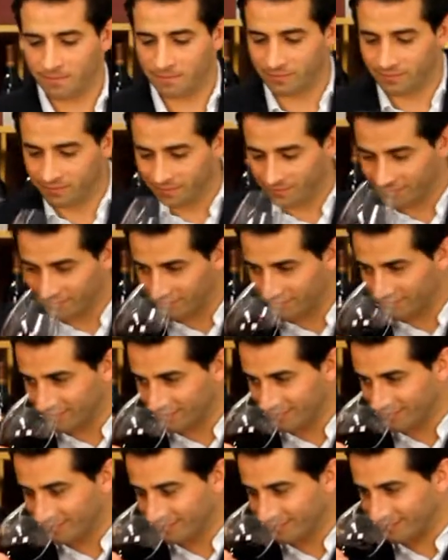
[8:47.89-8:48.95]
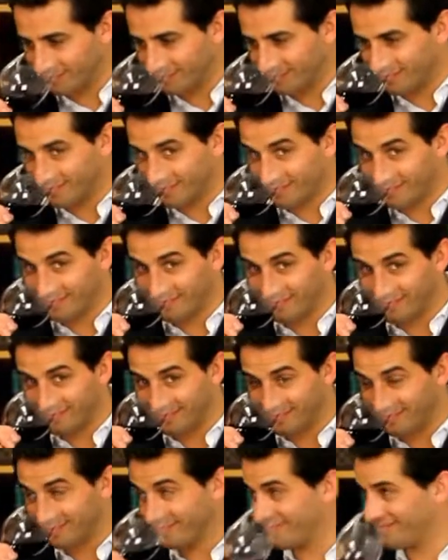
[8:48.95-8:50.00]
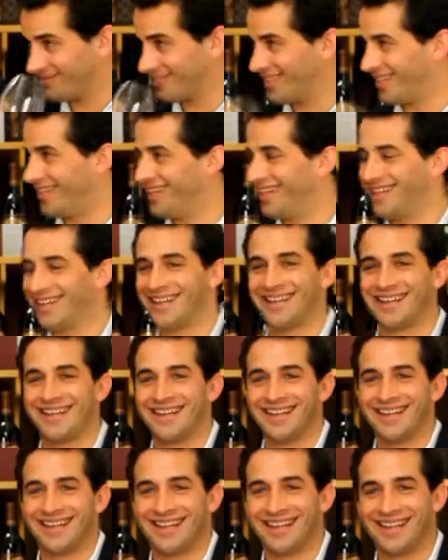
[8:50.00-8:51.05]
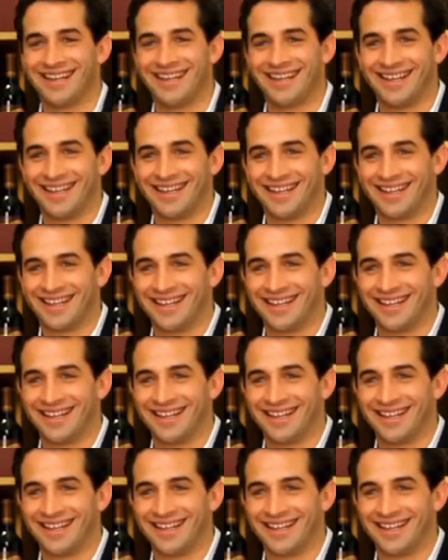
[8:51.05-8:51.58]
[no speech]